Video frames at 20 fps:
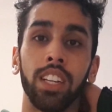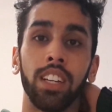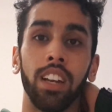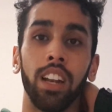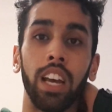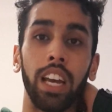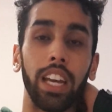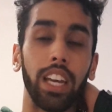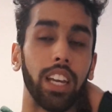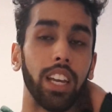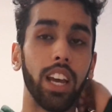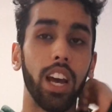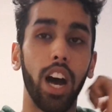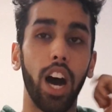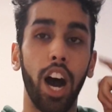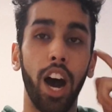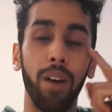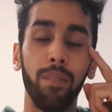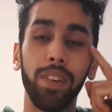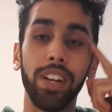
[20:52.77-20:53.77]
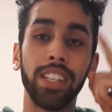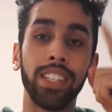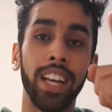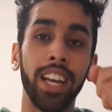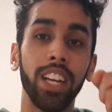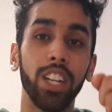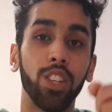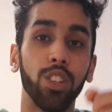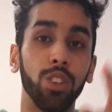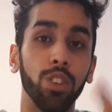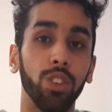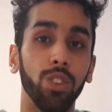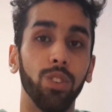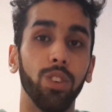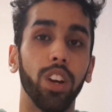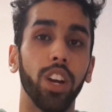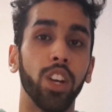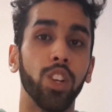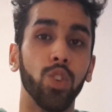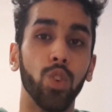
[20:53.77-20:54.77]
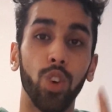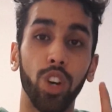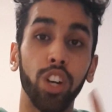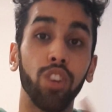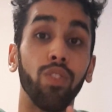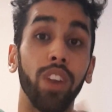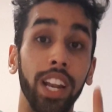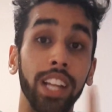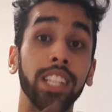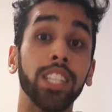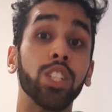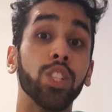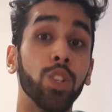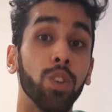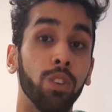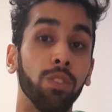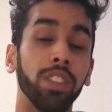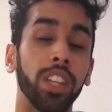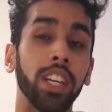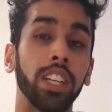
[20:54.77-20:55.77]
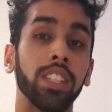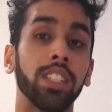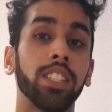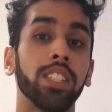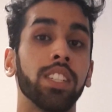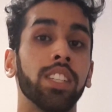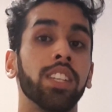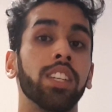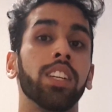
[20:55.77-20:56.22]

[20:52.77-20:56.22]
Like, I'm gonna say it to you, and you're gonna relate it to your own things.